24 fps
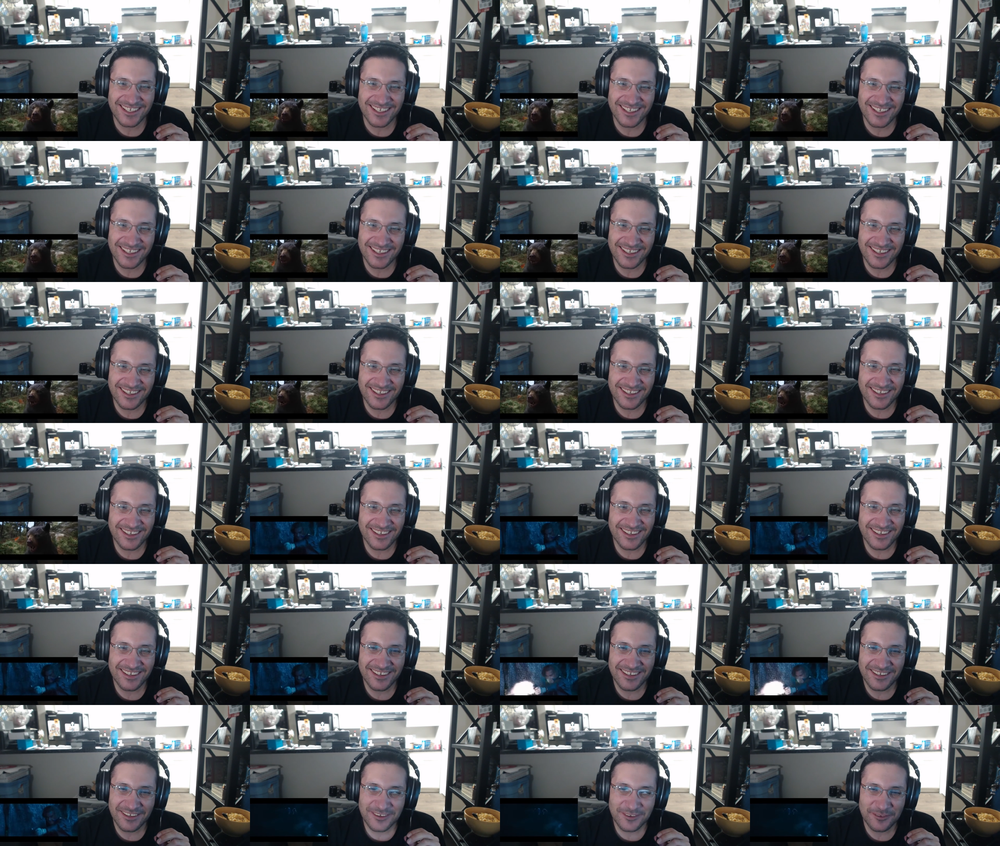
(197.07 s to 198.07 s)

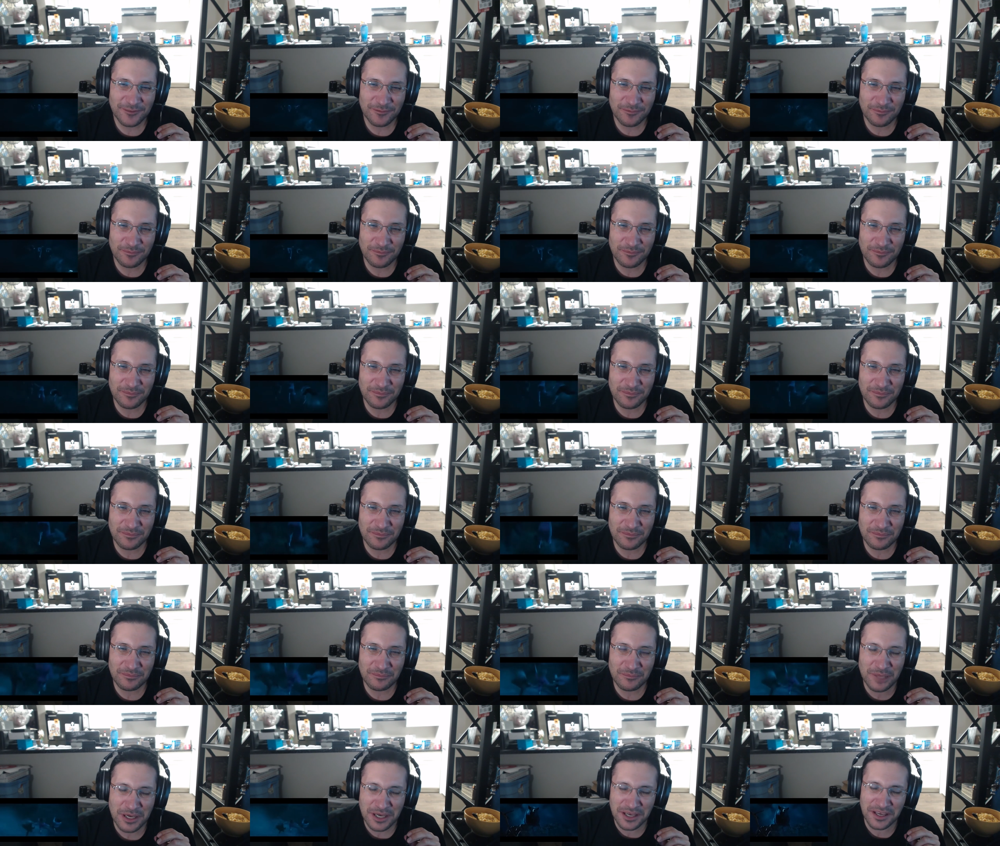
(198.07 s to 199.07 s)

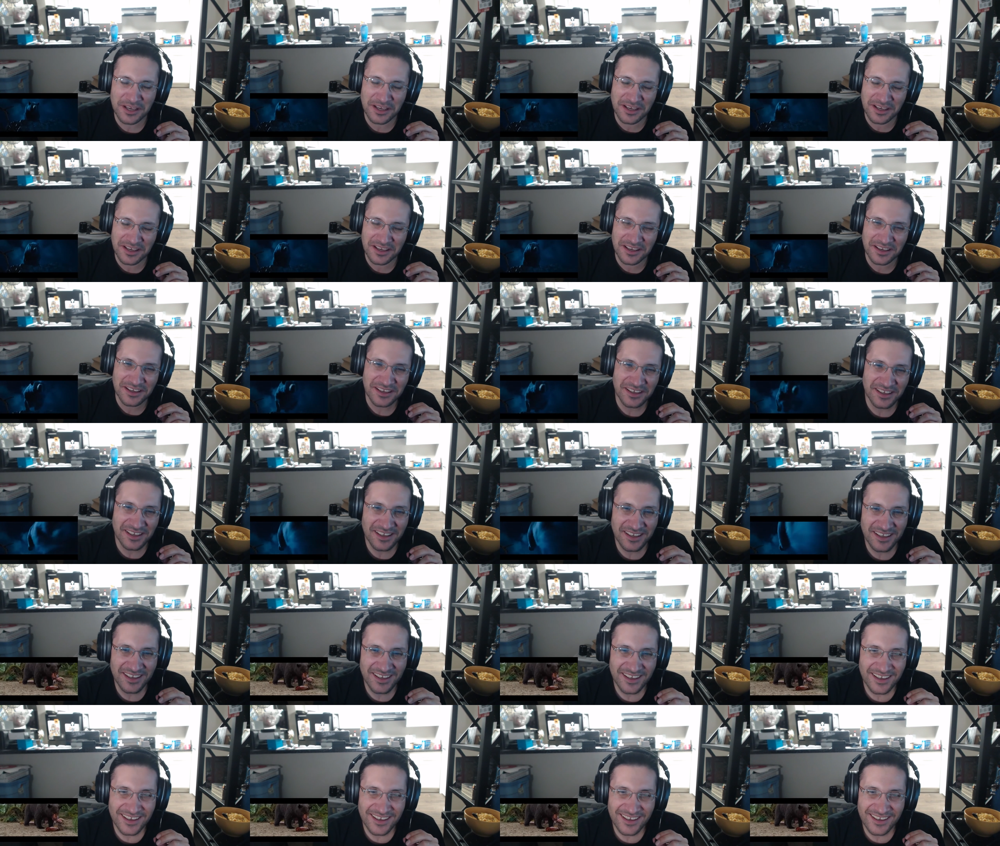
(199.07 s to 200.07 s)

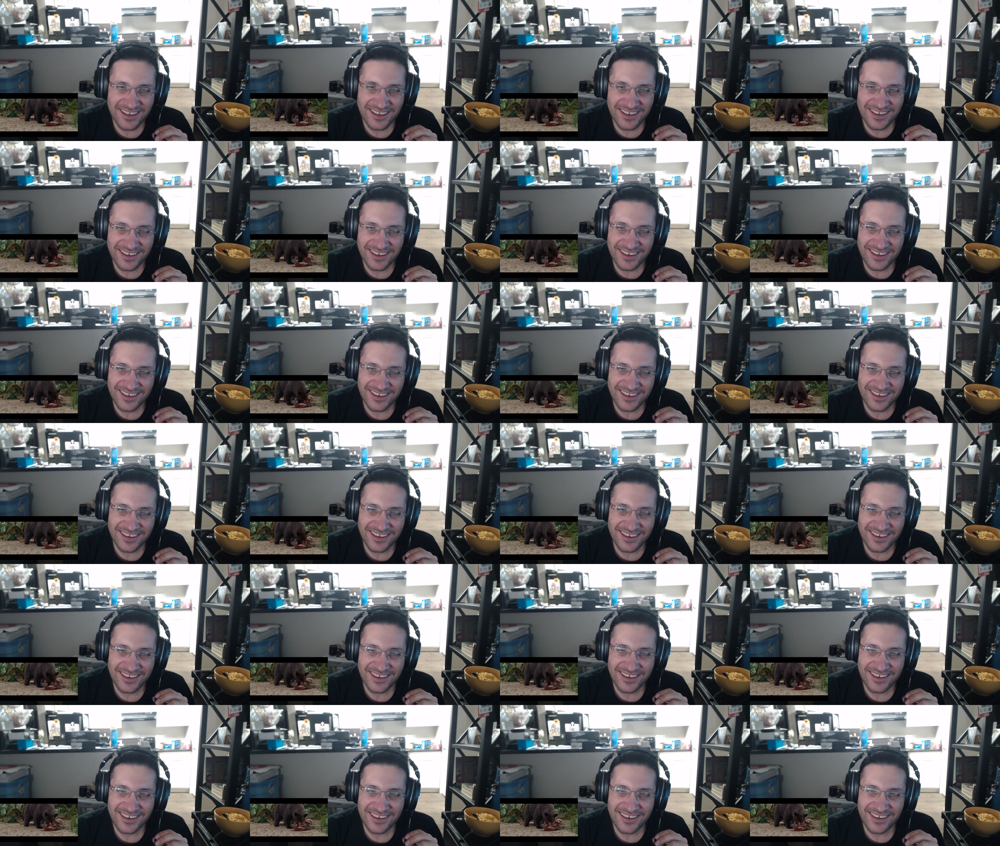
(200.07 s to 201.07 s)

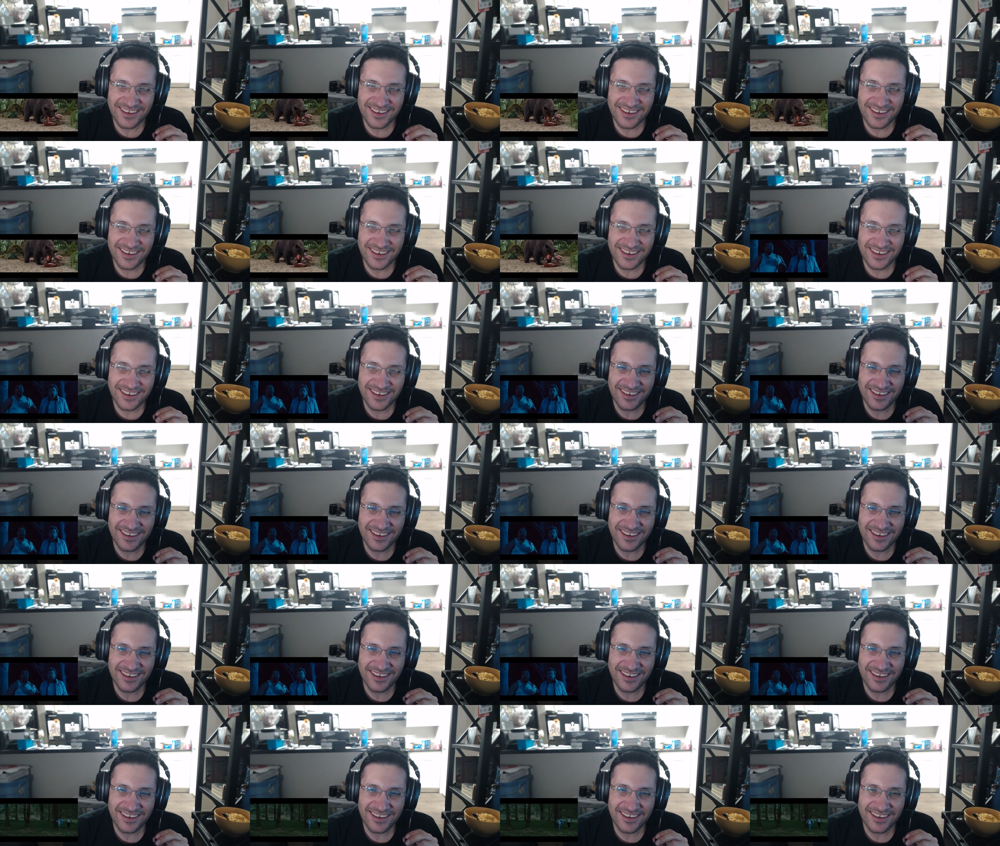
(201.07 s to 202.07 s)

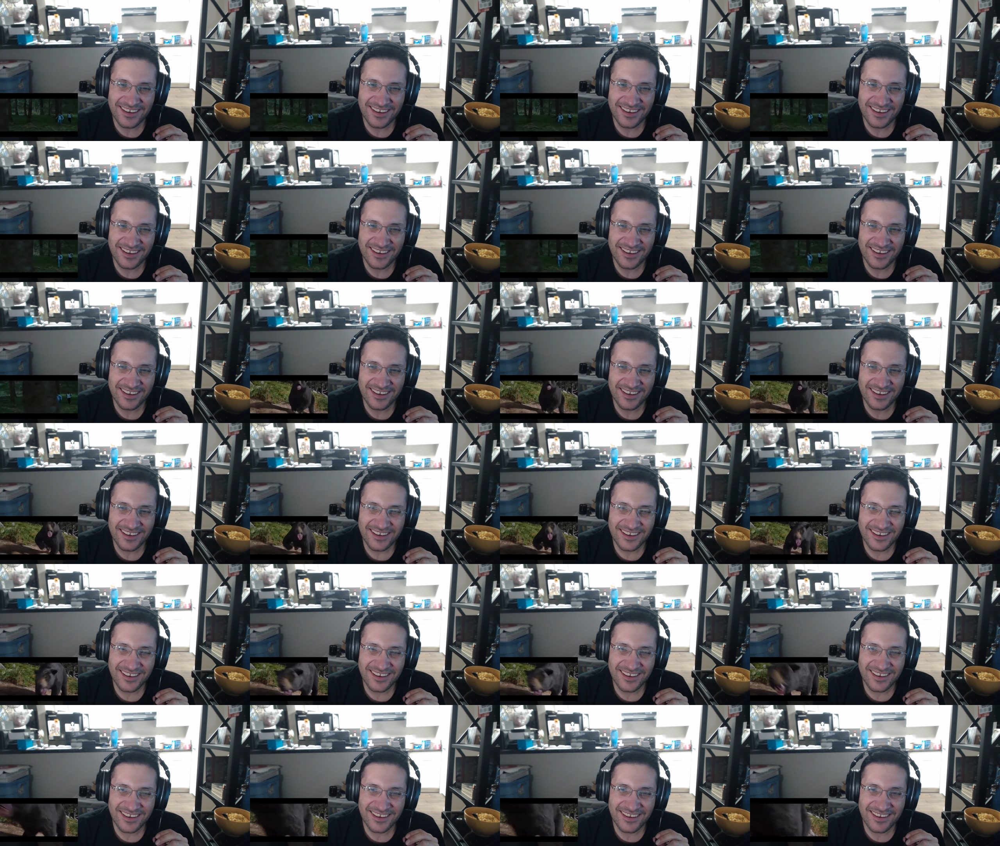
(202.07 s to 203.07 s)

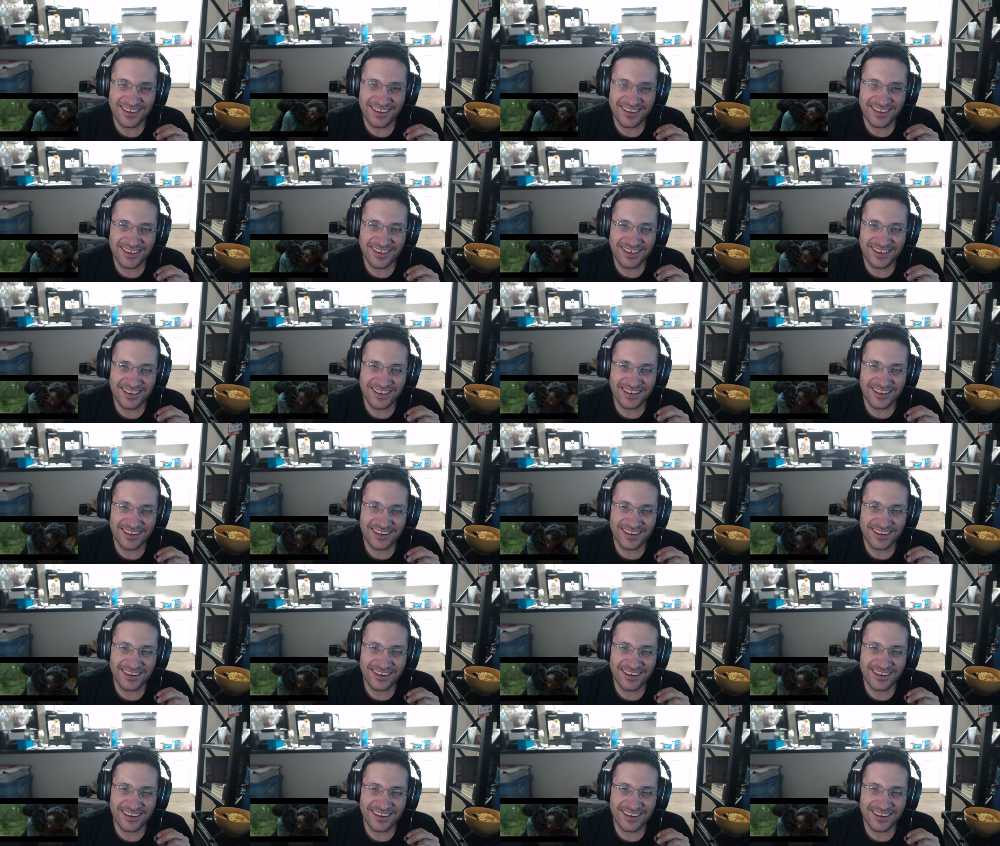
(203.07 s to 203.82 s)
(no one is talking)